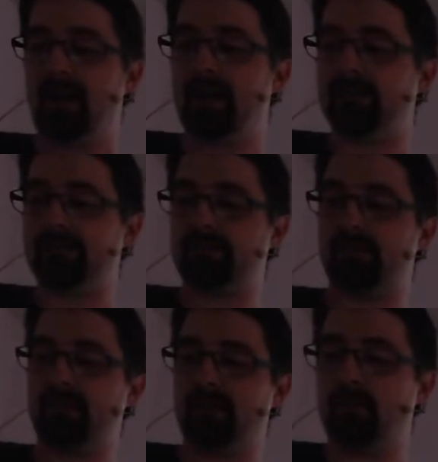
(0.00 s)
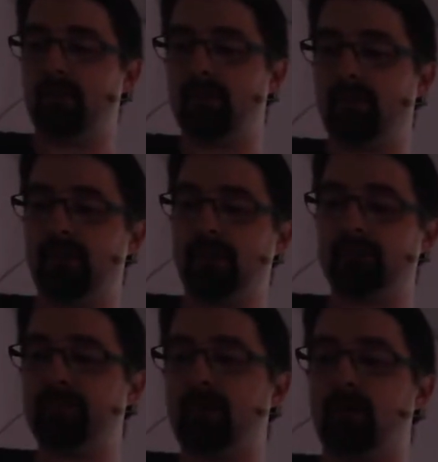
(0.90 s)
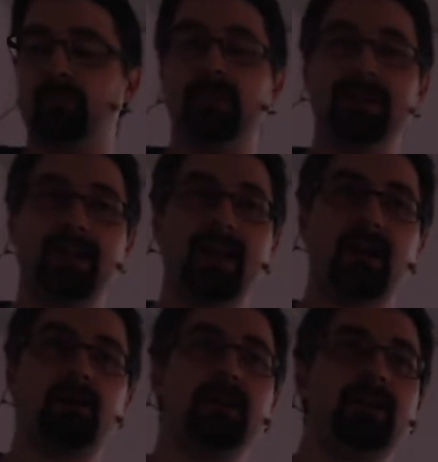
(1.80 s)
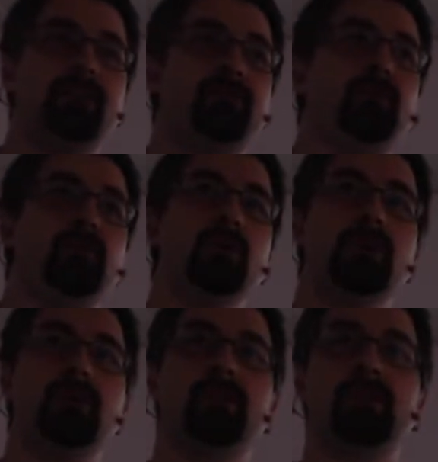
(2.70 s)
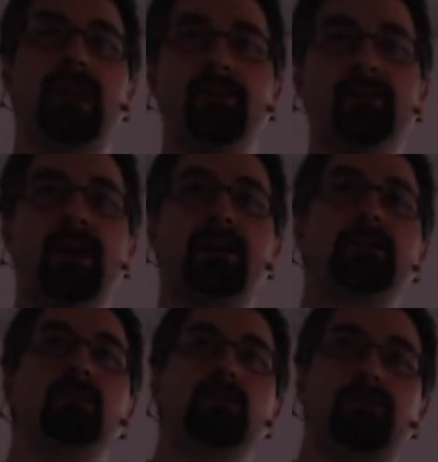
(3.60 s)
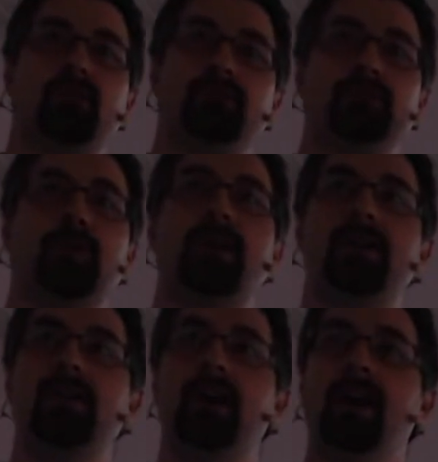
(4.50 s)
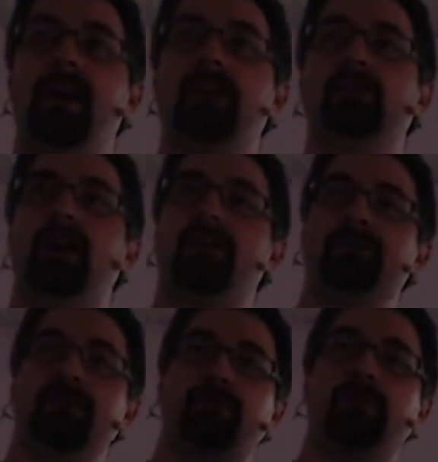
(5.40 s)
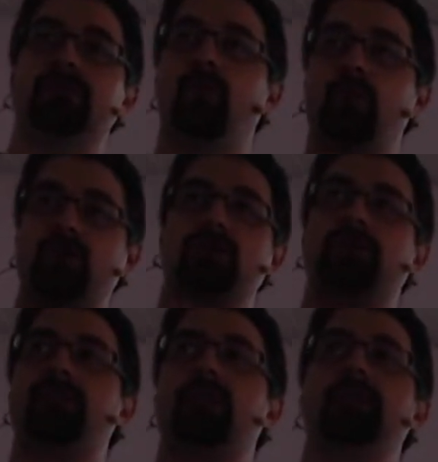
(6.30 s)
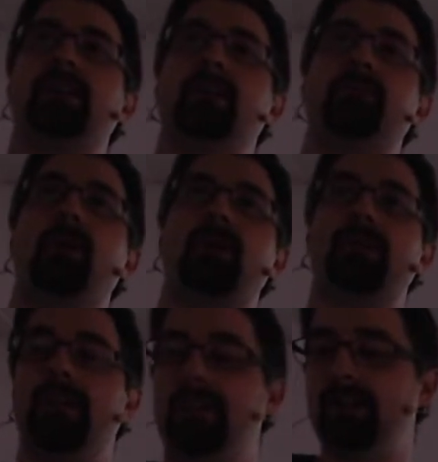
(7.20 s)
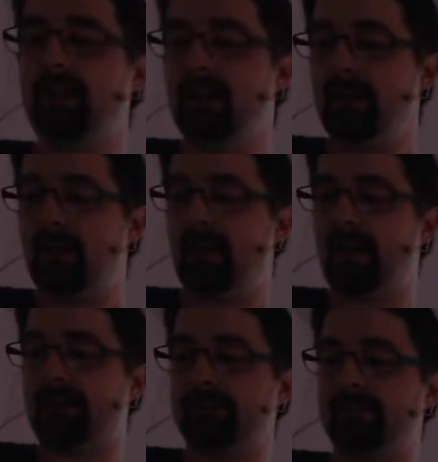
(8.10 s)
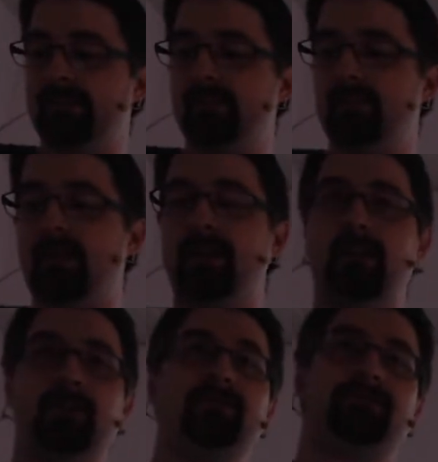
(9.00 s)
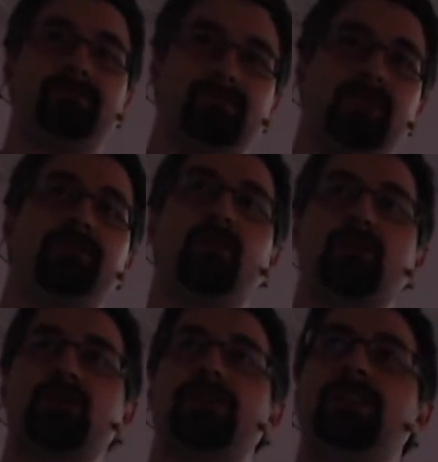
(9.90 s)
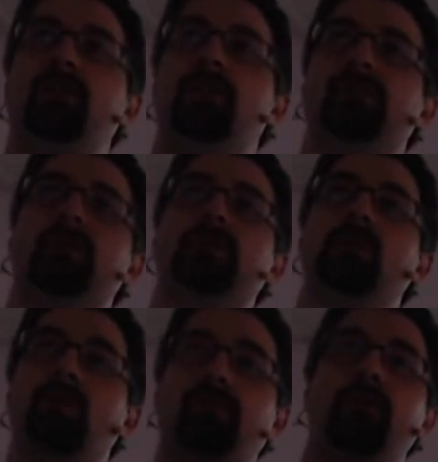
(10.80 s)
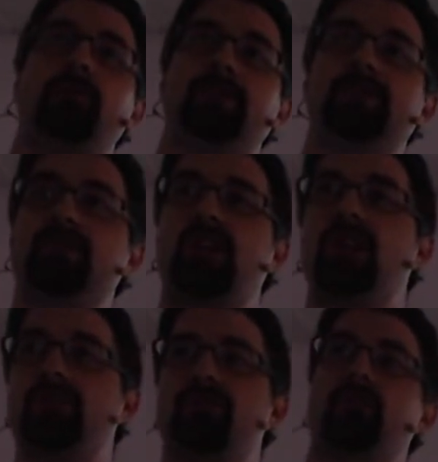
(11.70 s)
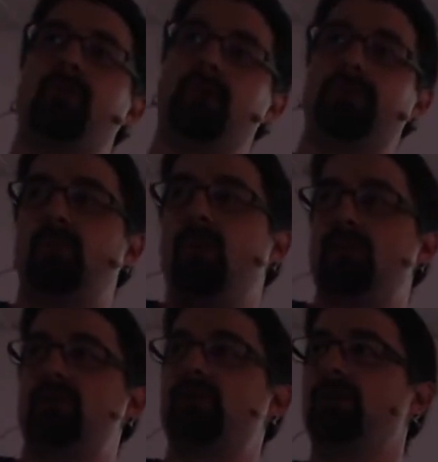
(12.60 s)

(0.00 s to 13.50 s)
and things become really hairy if you lifecycle your software and you have different versions running in parallel, and unfortunately also the log format changed from one version